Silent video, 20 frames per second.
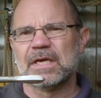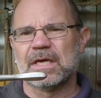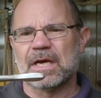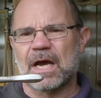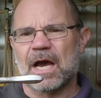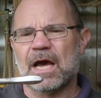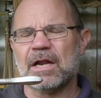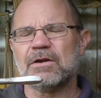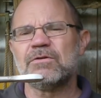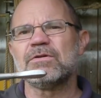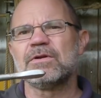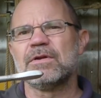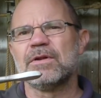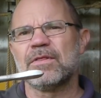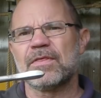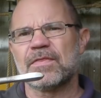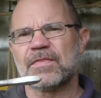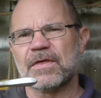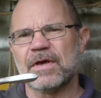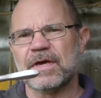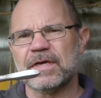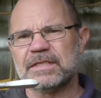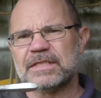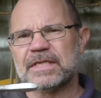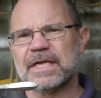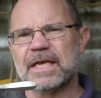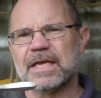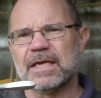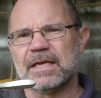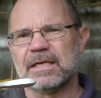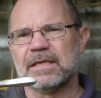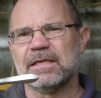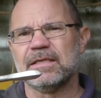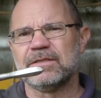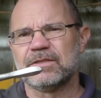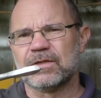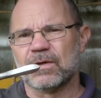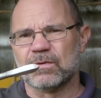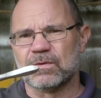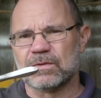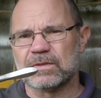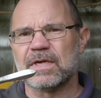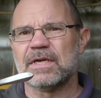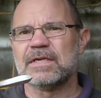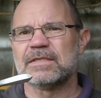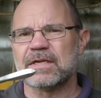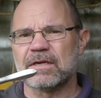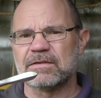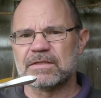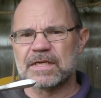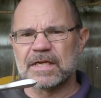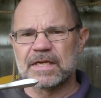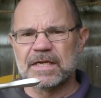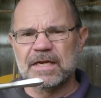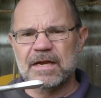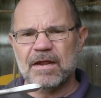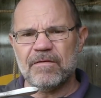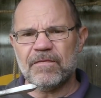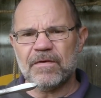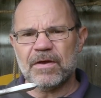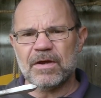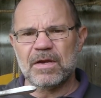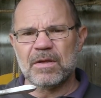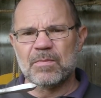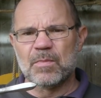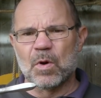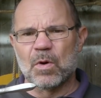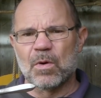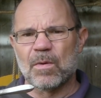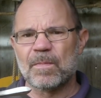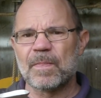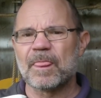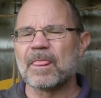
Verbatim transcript: 113 joules, so significantly more.